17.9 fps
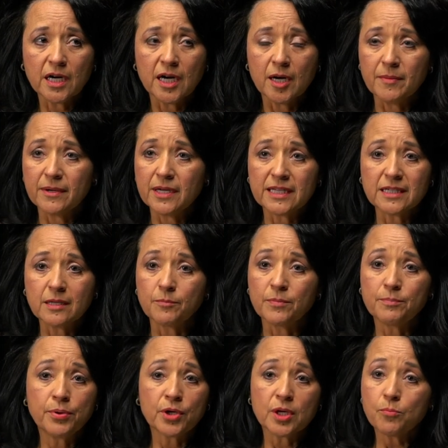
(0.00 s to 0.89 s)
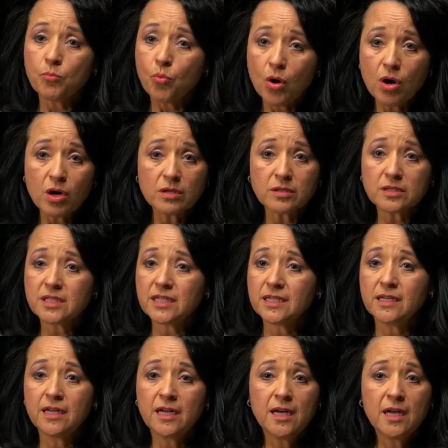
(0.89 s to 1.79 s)
Um, I put up walls.
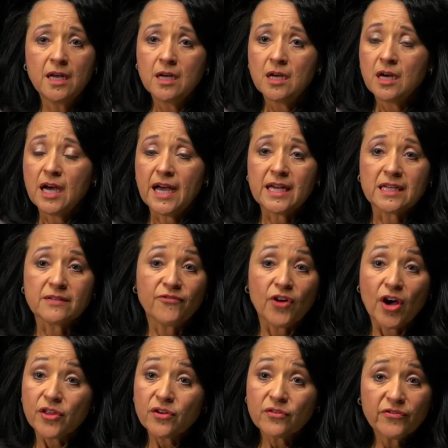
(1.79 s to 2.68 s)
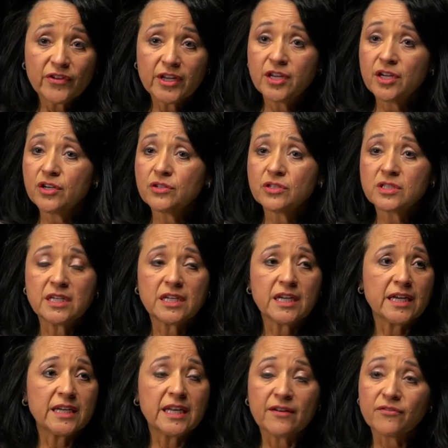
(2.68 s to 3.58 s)
I I had father figures,
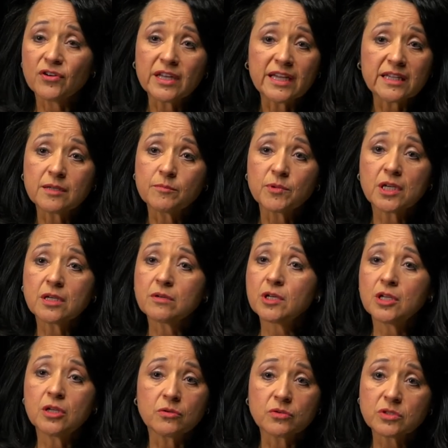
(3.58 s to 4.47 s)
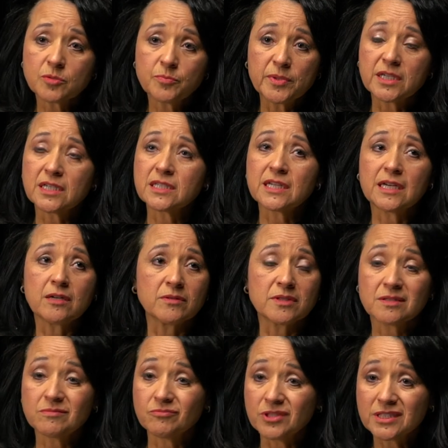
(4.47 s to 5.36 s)
and I never let them get close because I
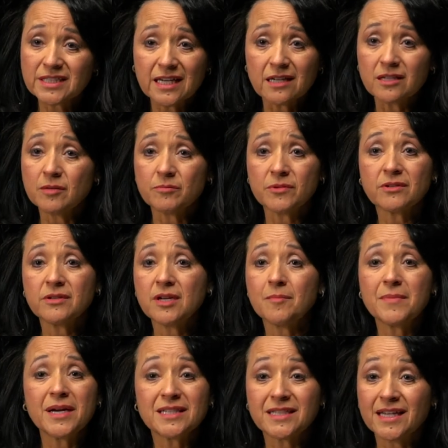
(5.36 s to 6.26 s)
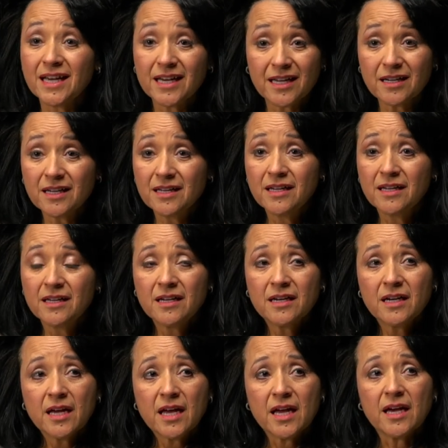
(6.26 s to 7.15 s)
always would tell them, "You're not my
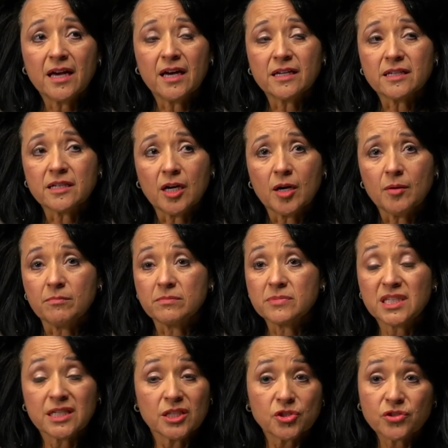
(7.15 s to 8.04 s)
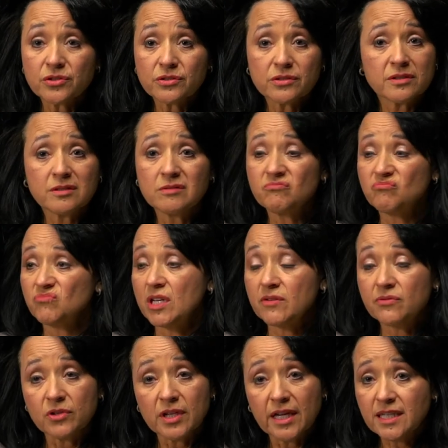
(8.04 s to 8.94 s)
dad." And um, teachers,
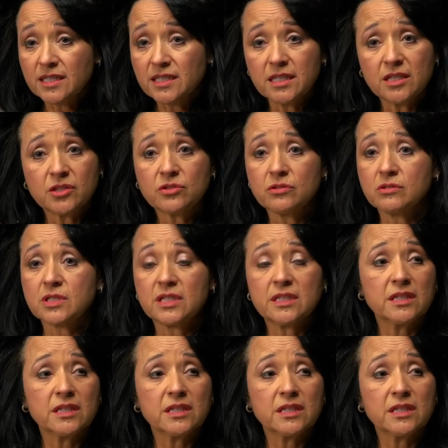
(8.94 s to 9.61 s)
never liked teachers.